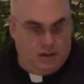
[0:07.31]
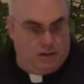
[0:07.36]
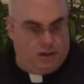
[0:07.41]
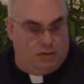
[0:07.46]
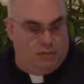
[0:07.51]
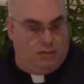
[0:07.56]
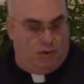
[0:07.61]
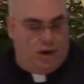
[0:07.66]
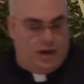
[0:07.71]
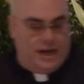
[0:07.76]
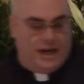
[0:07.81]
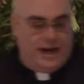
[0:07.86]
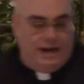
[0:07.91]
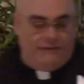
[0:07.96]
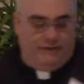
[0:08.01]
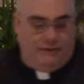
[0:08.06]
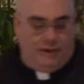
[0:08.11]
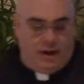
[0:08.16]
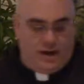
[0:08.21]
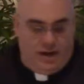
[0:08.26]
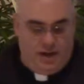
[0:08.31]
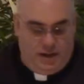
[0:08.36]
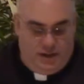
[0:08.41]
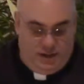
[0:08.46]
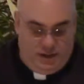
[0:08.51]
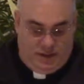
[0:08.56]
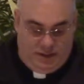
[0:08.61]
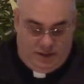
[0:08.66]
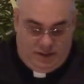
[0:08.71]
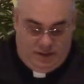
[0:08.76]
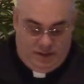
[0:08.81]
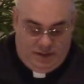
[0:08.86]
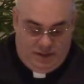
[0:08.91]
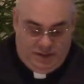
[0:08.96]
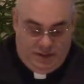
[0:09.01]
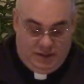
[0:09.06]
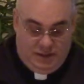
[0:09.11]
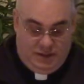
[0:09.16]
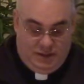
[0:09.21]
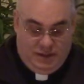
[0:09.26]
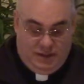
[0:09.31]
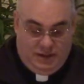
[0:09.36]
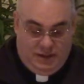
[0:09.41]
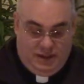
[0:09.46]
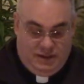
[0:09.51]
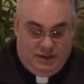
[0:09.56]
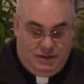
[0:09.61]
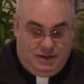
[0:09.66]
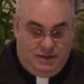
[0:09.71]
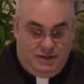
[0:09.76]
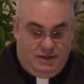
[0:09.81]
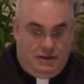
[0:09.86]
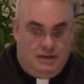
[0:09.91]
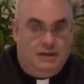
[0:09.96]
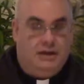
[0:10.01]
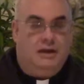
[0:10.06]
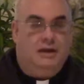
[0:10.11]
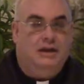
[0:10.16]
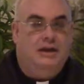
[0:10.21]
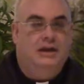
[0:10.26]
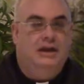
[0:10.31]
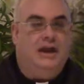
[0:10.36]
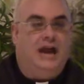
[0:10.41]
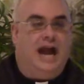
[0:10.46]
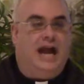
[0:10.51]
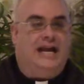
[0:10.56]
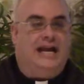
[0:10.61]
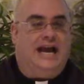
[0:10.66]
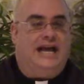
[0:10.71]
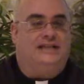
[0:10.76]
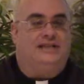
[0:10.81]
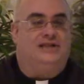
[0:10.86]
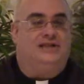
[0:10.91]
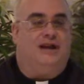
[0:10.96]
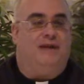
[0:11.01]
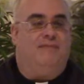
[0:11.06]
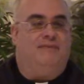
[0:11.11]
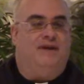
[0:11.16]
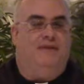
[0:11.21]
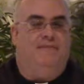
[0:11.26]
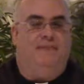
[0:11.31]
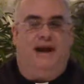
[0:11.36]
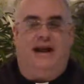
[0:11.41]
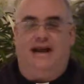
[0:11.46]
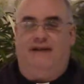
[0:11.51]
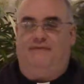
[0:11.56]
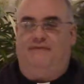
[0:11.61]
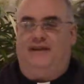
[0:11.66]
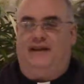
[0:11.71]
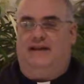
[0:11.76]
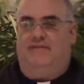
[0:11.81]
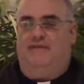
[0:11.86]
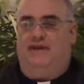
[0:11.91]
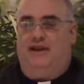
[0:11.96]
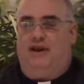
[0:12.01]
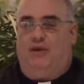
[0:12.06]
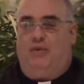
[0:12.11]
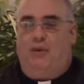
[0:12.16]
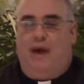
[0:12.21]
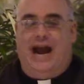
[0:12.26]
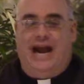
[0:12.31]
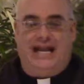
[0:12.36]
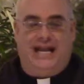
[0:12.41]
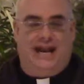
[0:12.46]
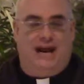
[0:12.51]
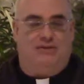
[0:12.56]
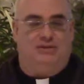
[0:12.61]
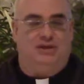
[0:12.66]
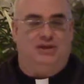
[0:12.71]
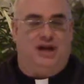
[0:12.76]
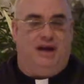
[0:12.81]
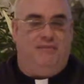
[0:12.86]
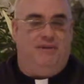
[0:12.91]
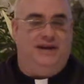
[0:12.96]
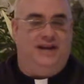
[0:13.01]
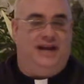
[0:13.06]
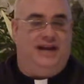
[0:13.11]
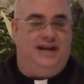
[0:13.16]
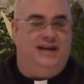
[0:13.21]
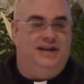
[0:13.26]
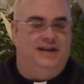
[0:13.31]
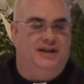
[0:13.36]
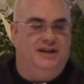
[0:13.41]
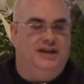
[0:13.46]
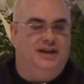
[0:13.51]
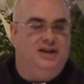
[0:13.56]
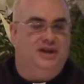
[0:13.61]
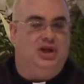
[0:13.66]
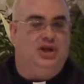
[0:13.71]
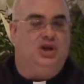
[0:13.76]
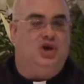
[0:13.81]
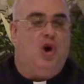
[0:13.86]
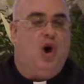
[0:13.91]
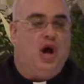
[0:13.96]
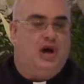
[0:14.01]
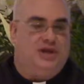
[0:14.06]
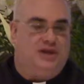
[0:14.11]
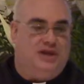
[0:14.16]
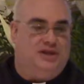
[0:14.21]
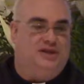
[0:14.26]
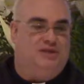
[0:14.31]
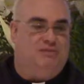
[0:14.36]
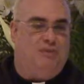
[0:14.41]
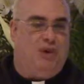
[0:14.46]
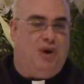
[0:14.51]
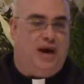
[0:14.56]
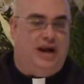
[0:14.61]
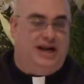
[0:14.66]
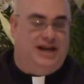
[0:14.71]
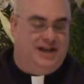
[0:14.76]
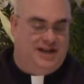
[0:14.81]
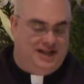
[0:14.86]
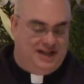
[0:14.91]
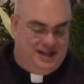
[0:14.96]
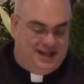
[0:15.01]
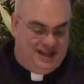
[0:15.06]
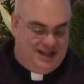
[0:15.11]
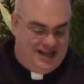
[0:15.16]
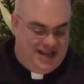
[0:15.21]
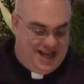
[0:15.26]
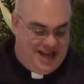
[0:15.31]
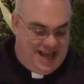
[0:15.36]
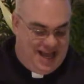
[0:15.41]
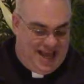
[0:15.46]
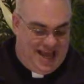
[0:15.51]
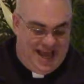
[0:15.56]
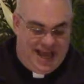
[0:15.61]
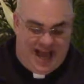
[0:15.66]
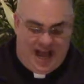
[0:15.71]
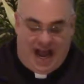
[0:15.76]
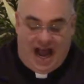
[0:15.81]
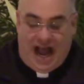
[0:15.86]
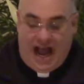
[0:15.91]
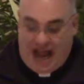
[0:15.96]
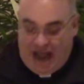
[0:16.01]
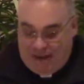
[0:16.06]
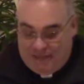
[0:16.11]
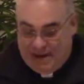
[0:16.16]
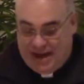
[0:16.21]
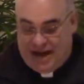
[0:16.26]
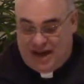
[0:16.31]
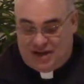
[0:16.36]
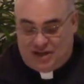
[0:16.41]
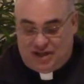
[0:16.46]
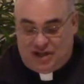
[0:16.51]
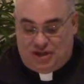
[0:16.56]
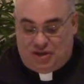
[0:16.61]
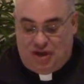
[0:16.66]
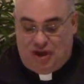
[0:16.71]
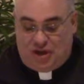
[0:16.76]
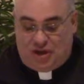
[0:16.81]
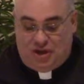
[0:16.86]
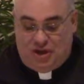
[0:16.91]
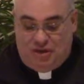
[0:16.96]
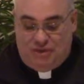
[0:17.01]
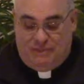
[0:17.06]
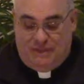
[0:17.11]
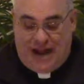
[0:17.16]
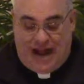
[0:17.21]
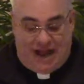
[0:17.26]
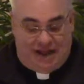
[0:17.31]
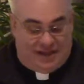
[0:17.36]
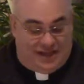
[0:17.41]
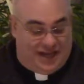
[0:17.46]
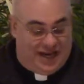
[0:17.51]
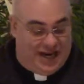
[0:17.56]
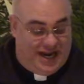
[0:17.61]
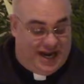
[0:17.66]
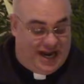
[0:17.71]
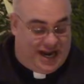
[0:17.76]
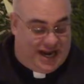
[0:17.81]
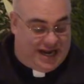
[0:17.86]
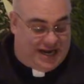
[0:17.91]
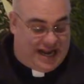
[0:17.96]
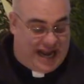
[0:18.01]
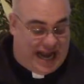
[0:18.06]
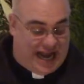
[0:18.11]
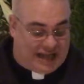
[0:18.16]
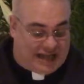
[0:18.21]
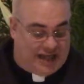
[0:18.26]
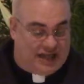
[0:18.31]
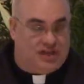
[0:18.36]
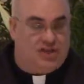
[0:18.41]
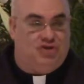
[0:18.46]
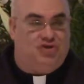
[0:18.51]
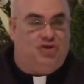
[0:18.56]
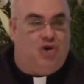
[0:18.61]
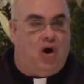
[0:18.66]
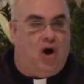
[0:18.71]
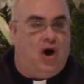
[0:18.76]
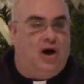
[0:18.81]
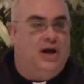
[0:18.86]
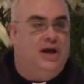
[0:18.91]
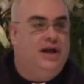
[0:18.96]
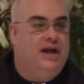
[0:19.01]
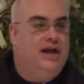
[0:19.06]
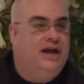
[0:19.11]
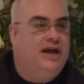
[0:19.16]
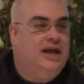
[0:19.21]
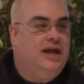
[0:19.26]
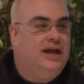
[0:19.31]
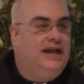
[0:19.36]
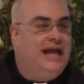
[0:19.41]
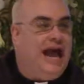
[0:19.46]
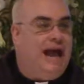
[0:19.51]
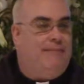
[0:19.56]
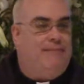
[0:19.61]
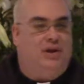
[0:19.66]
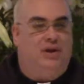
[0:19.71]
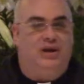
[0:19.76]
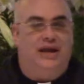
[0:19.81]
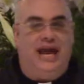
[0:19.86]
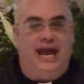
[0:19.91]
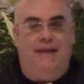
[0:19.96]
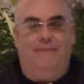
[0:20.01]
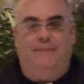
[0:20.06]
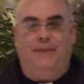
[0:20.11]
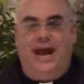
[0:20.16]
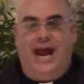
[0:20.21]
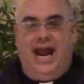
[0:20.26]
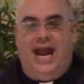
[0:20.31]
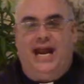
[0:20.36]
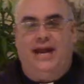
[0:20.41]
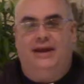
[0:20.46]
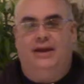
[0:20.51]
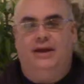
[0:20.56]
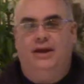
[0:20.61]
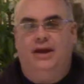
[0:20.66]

Good morning, everyone. Good morning, Father. I guess something may have given it away that I was coming in to talk this morning. Uh, I'm here to talk to you about the uh, Catholic Strong Capital Campaign,